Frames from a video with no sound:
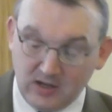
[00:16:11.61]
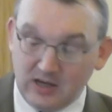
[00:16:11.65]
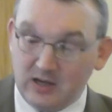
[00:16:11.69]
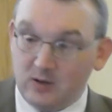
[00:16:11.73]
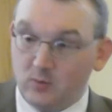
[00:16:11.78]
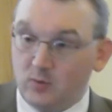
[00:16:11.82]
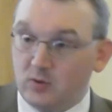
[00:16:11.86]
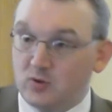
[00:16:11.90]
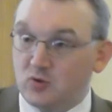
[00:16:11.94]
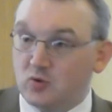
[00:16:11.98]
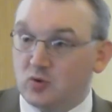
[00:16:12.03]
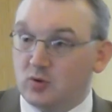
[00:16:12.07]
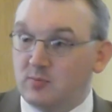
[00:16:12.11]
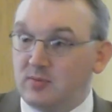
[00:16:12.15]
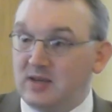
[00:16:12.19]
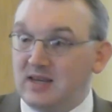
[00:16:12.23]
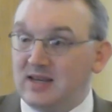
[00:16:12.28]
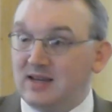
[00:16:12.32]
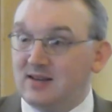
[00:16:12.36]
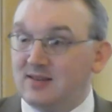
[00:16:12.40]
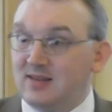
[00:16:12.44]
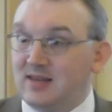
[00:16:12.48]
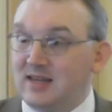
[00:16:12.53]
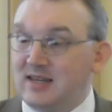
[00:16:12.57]
which will
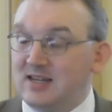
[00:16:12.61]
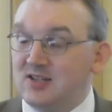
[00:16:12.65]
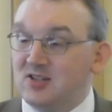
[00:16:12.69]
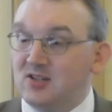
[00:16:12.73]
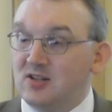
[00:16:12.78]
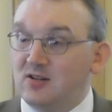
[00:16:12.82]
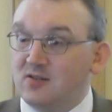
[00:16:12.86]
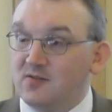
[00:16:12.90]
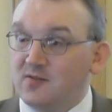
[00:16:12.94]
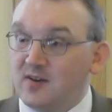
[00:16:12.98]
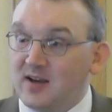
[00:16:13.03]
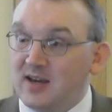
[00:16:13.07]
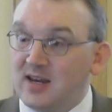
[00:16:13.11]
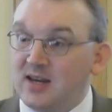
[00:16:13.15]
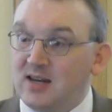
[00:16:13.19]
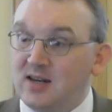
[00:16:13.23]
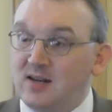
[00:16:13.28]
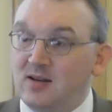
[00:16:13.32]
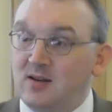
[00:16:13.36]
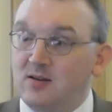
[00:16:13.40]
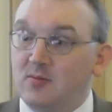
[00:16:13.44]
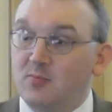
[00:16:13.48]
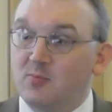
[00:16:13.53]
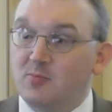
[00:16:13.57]
make these
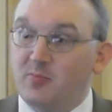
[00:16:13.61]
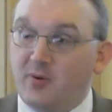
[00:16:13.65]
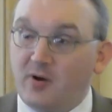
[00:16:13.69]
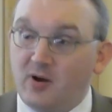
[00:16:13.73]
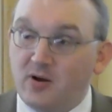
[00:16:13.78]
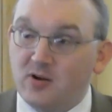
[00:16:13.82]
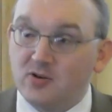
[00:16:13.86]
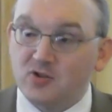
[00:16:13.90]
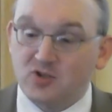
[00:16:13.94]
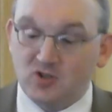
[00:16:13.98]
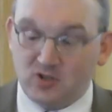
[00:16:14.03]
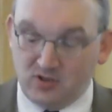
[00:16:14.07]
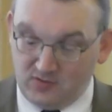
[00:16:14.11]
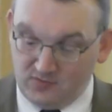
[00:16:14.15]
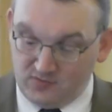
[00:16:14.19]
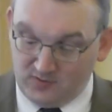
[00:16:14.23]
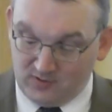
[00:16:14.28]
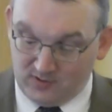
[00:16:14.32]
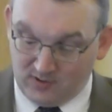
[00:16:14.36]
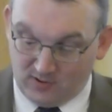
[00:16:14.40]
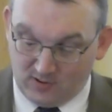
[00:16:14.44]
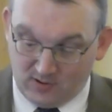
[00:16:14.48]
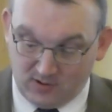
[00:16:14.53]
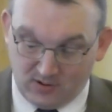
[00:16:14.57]
divine positive
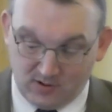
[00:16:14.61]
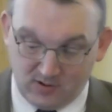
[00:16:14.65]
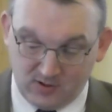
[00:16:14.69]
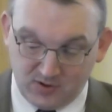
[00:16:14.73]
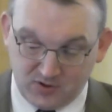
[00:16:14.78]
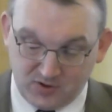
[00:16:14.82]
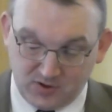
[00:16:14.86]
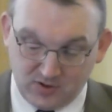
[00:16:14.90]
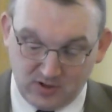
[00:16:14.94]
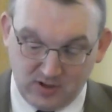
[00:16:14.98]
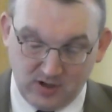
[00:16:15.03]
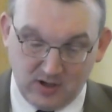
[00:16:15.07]
laws